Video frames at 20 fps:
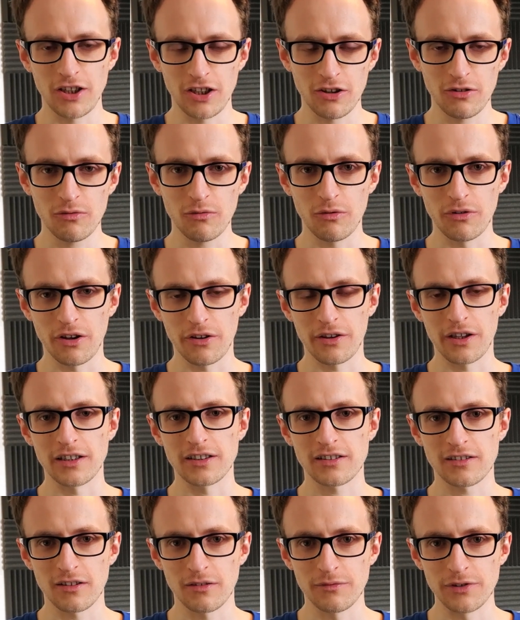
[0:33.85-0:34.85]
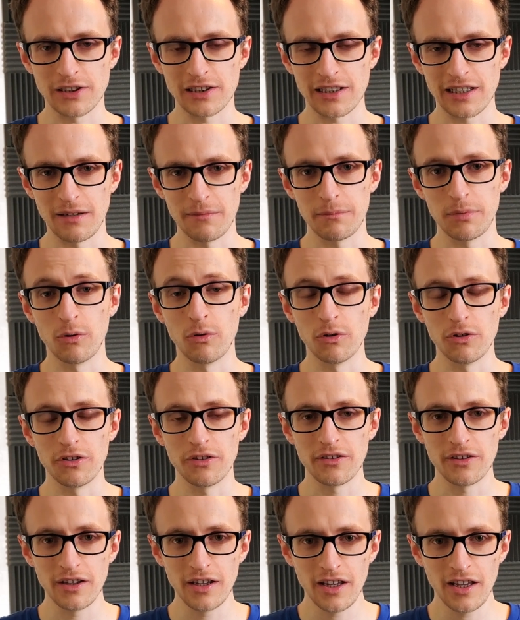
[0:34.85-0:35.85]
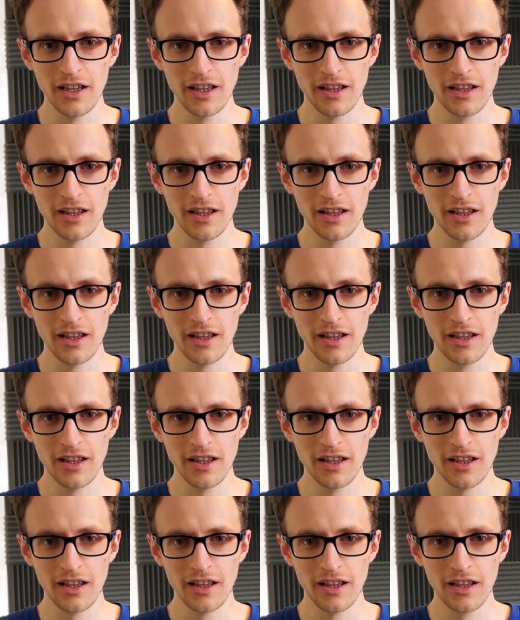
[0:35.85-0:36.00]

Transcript: you, although that's obviously important,